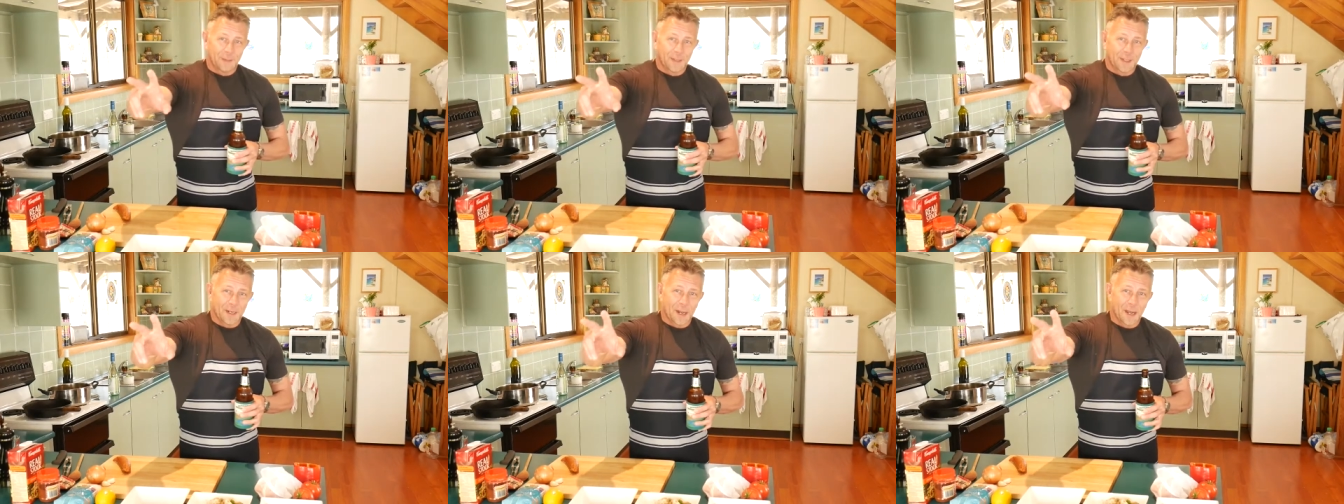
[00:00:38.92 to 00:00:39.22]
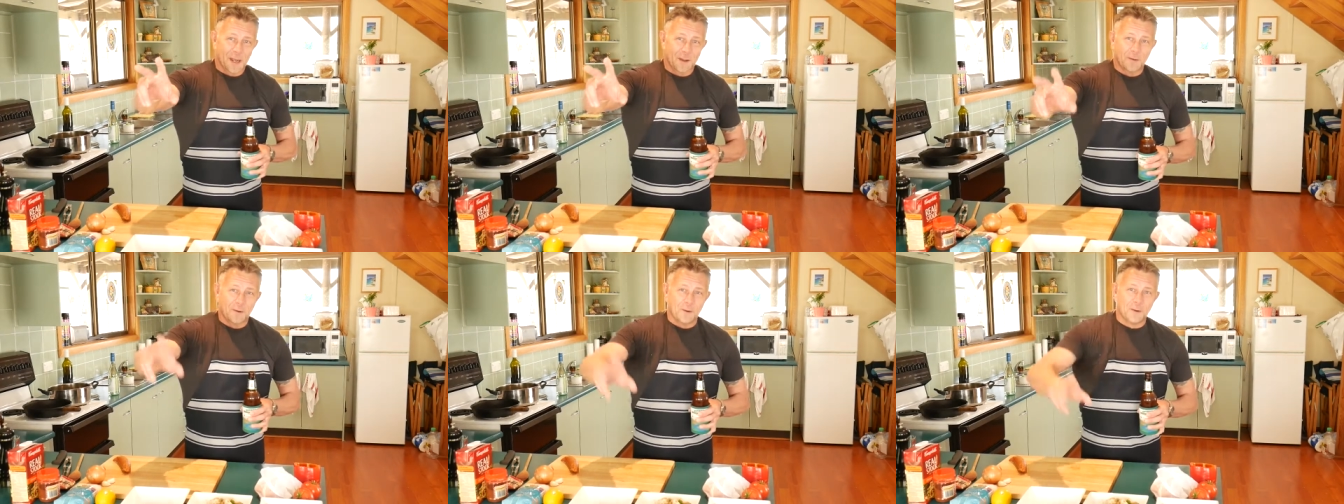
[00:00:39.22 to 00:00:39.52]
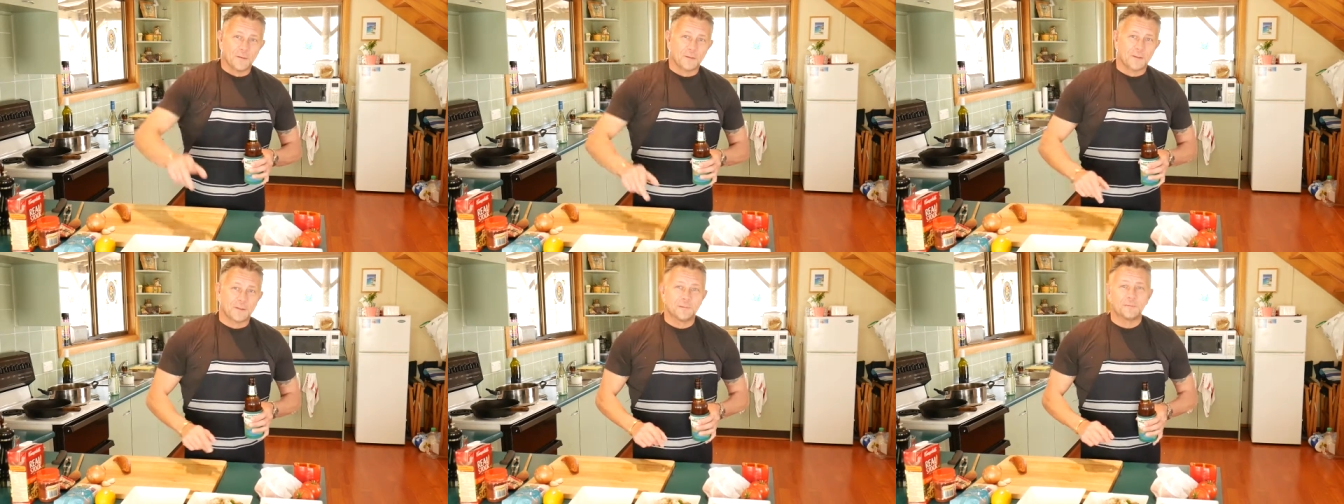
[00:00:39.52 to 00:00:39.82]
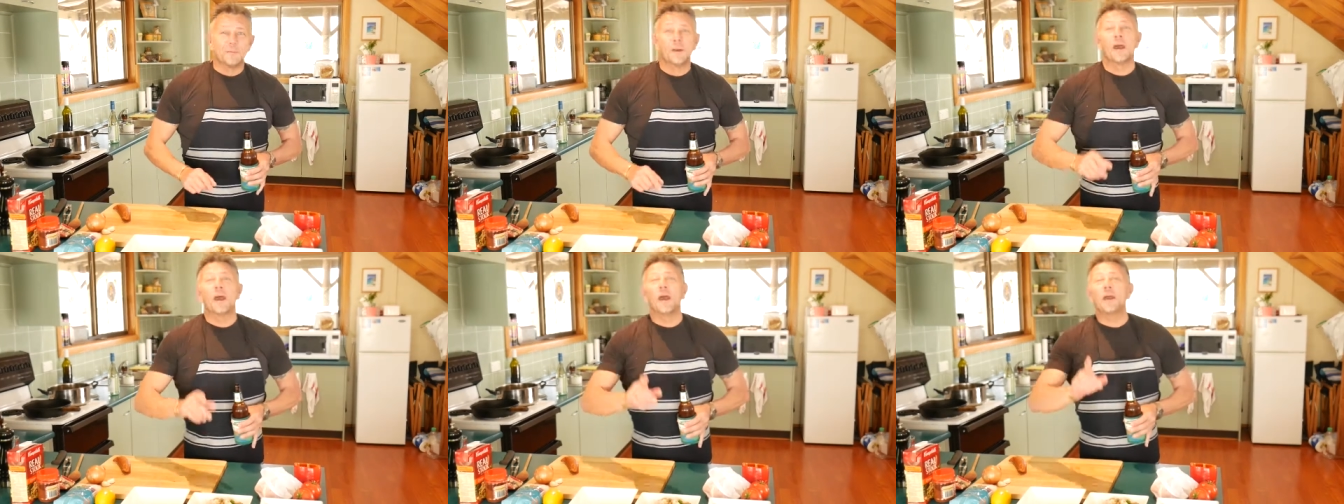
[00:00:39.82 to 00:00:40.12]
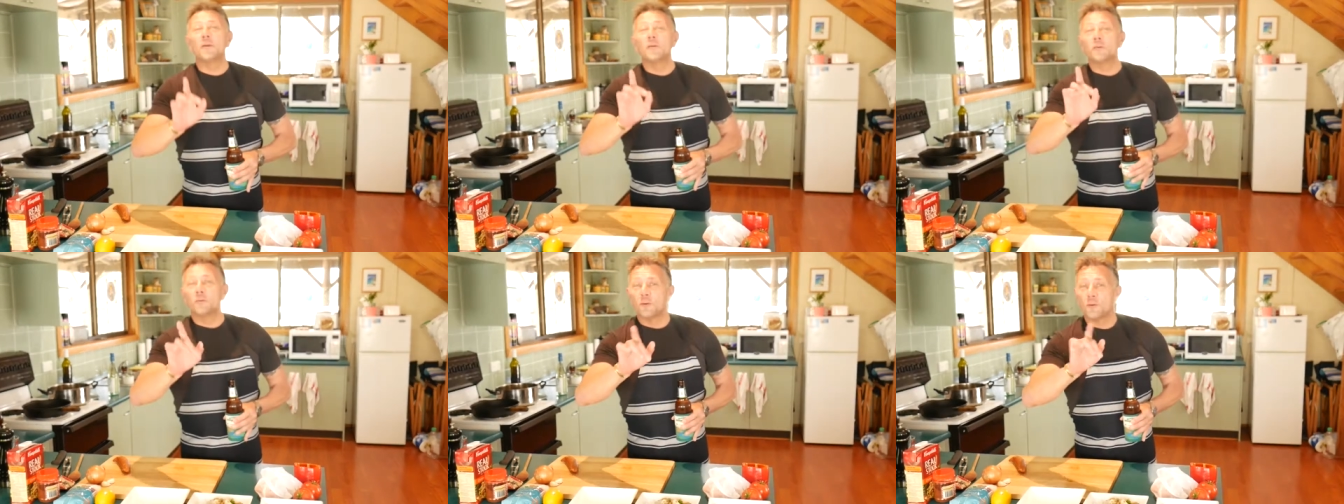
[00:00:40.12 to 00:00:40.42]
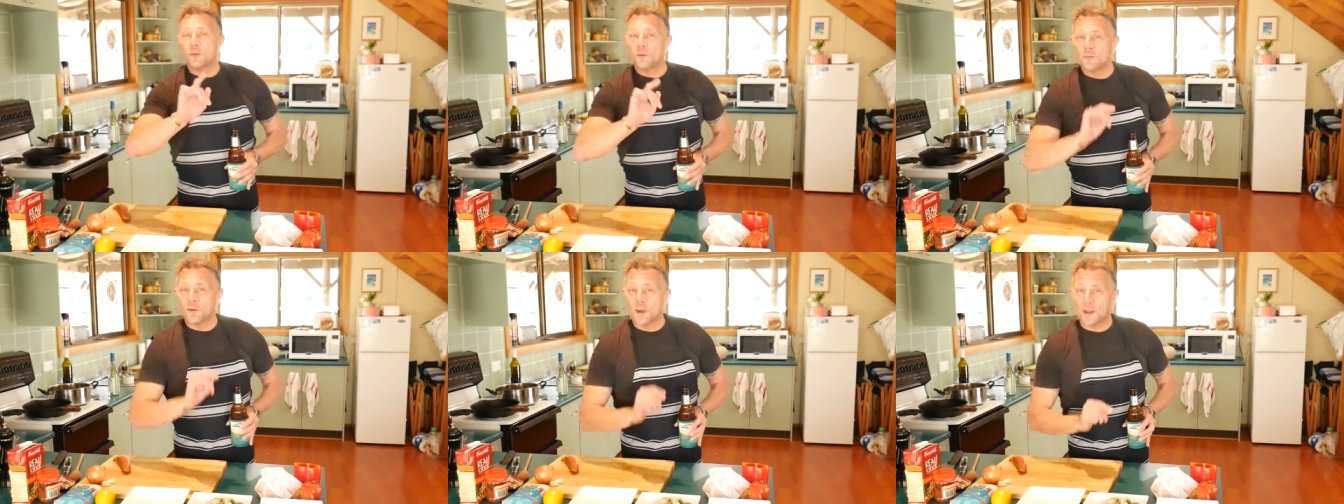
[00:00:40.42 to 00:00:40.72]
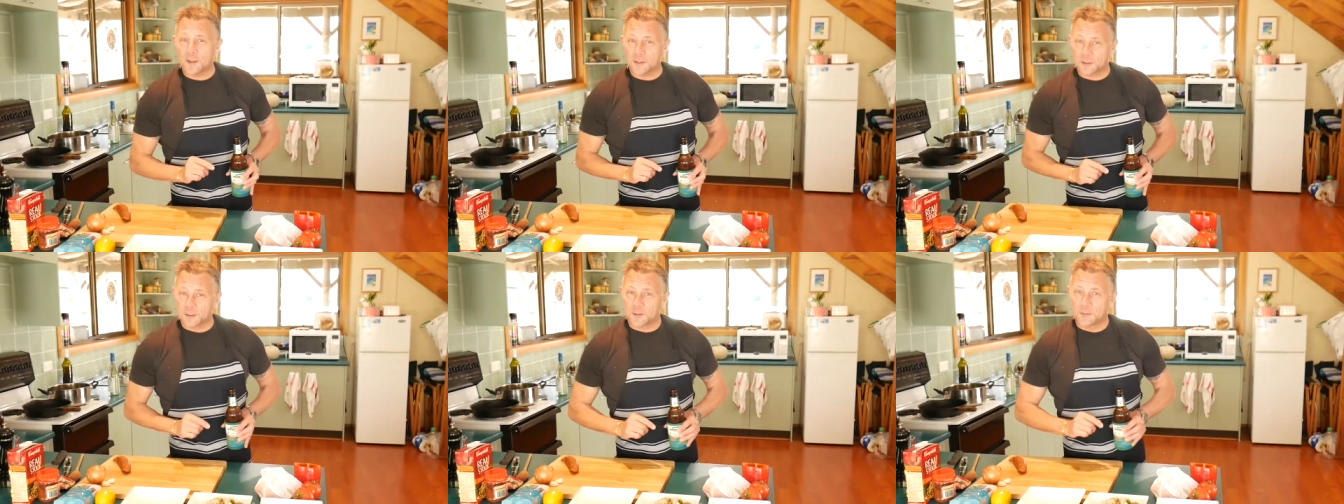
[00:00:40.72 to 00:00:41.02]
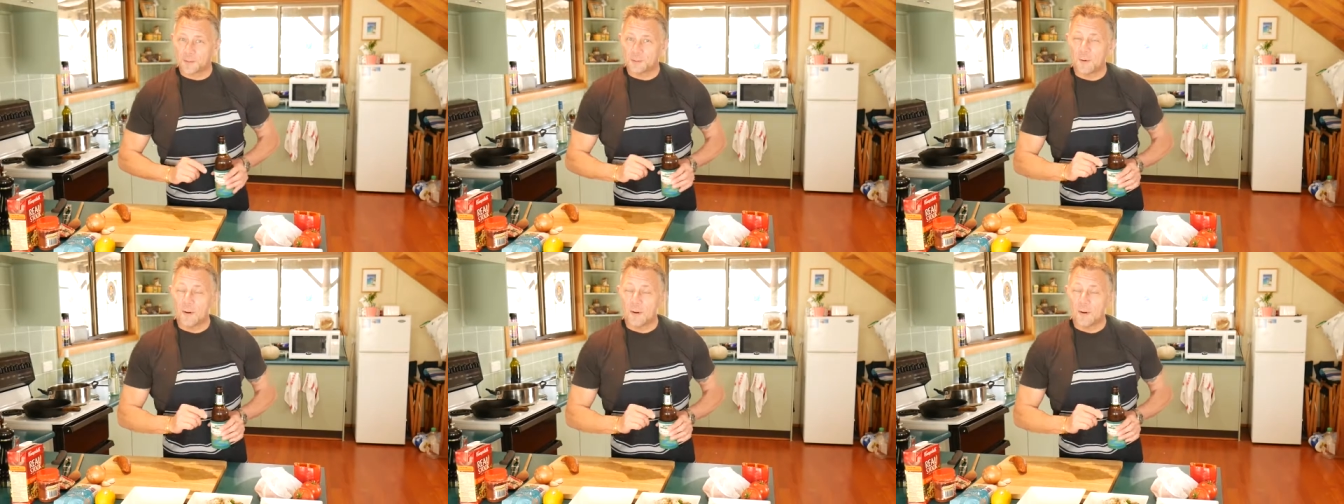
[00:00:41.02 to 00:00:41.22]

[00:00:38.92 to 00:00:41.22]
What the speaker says: G'day groovers and groovettes,